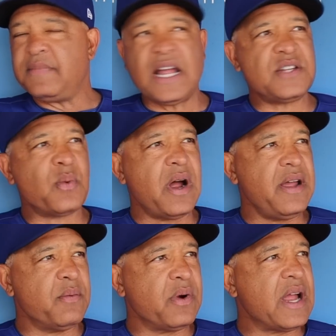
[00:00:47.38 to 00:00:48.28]
that's
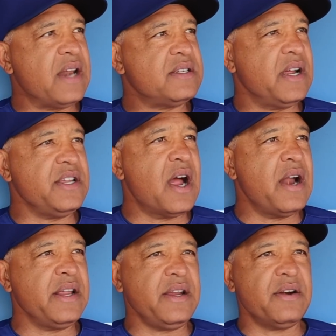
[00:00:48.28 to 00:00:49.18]
why we got
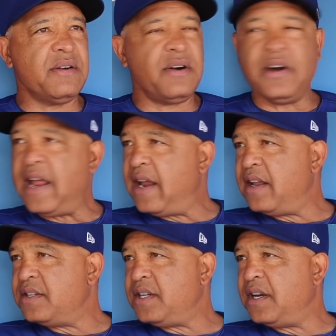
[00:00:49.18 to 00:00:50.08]
Yanni
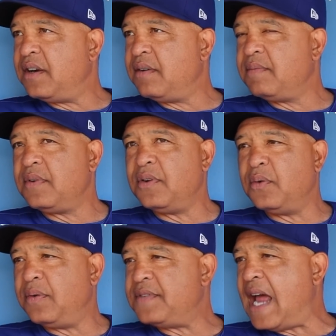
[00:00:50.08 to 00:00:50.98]
Hernandez here,
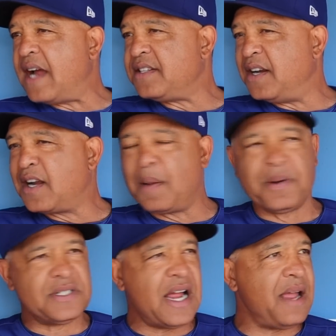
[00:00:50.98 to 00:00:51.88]
who's taxied a
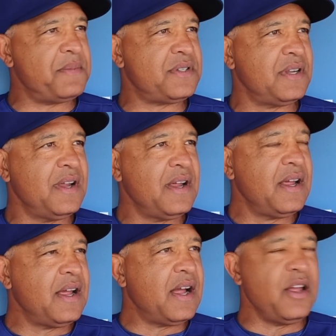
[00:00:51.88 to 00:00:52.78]
couple times.
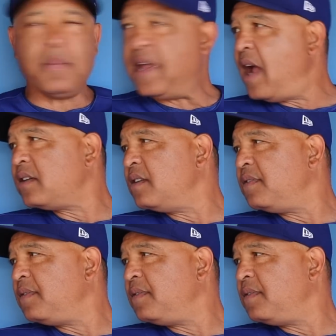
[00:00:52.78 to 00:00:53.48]
He'll be active.